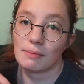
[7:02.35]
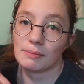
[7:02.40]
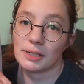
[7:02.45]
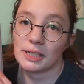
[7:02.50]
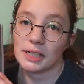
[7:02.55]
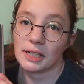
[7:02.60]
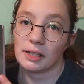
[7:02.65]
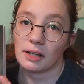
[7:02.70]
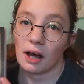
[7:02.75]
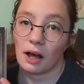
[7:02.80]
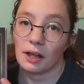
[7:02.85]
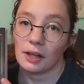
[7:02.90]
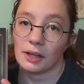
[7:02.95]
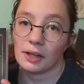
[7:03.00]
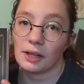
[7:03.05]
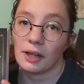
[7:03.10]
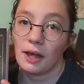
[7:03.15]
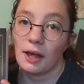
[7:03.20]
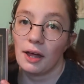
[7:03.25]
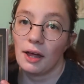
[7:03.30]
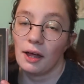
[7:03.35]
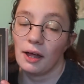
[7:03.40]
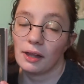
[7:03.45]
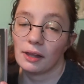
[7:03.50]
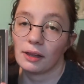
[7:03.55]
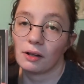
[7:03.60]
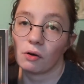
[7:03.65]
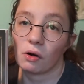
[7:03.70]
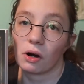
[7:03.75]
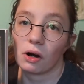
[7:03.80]
She does
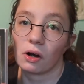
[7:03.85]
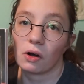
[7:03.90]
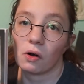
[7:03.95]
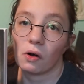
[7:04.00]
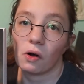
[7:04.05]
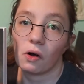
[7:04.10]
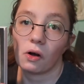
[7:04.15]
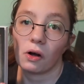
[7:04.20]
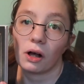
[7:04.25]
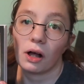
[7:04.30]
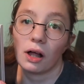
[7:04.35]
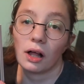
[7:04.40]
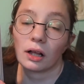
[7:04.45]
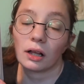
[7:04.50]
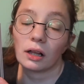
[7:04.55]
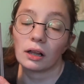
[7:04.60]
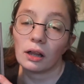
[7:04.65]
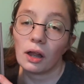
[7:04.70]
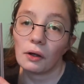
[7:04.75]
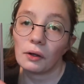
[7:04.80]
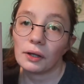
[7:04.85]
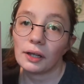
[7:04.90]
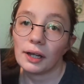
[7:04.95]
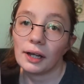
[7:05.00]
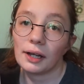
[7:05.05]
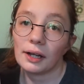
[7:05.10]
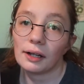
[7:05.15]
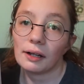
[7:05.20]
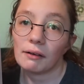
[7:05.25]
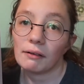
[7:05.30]
historical
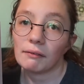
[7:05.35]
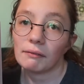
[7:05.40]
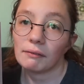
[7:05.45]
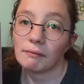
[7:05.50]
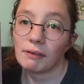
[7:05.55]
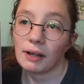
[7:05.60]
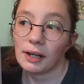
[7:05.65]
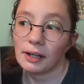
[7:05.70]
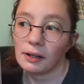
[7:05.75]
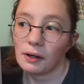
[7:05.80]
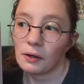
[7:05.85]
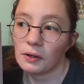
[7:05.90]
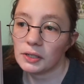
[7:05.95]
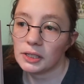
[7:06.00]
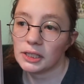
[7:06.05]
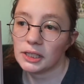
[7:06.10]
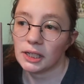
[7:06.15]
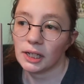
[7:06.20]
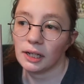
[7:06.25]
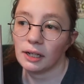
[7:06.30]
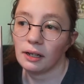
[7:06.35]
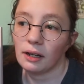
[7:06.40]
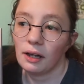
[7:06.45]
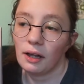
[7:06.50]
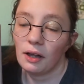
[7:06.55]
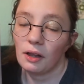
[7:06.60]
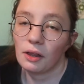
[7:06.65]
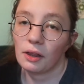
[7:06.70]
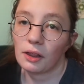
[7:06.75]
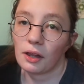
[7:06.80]
clothing videos. She
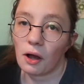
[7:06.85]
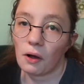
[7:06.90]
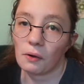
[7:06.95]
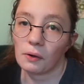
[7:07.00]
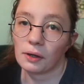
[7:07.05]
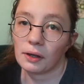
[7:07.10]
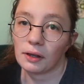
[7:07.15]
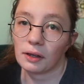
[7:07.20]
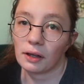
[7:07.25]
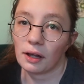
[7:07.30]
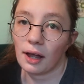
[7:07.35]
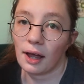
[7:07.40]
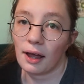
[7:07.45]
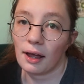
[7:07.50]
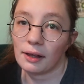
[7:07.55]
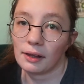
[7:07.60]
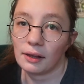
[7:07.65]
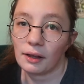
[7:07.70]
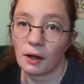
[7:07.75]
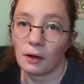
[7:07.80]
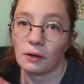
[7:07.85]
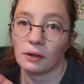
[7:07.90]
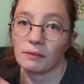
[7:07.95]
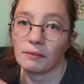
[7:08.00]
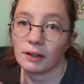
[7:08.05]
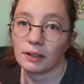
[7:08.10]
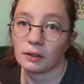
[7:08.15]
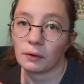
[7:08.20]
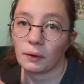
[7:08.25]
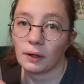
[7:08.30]
hand sews
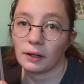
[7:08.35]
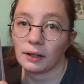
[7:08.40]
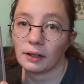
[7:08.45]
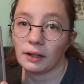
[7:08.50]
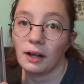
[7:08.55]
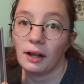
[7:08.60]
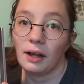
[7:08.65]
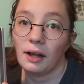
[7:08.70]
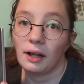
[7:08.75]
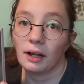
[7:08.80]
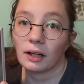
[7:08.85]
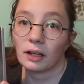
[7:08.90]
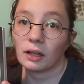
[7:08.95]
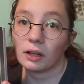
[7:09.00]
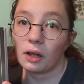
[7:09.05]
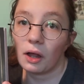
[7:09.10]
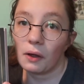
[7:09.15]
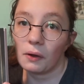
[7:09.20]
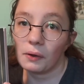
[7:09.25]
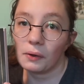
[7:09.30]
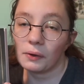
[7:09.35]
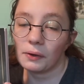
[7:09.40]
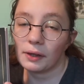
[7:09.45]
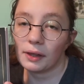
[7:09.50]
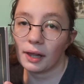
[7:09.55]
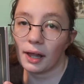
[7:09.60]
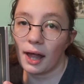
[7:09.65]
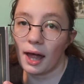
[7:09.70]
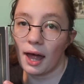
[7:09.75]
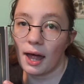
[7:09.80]
Victorian clothes
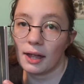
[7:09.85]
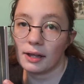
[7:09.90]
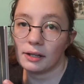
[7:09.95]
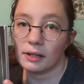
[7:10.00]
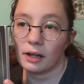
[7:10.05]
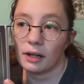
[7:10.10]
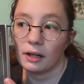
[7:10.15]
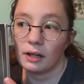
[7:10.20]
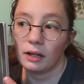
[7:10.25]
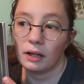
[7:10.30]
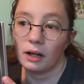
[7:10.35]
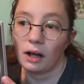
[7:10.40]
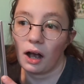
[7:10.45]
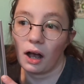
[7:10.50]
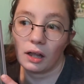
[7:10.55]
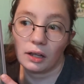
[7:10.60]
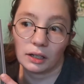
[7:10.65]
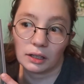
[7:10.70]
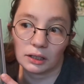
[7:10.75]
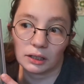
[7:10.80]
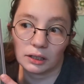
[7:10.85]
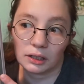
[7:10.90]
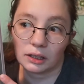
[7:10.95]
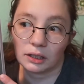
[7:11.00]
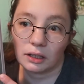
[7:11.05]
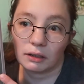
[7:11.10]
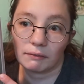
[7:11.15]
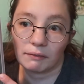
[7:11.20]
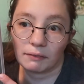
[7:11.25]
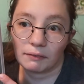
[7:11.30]
and other
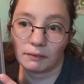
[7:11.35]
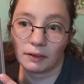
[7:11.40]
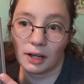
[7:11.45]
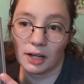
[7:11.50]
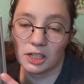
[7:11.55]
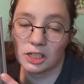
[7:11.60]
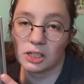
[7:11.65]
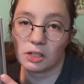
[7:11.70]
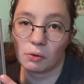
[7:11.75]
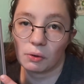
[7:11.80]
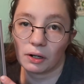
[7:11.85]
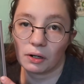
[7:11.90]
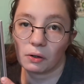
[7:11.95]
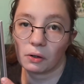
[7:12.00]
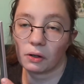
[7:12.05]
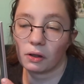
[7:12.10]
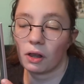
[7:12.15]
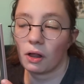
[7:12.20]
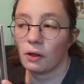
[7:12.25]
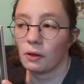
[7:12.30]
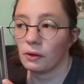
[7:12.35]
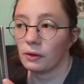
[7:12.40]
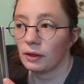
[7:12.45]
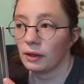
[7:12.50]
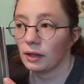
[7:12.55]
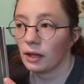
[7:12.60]
historical clothes.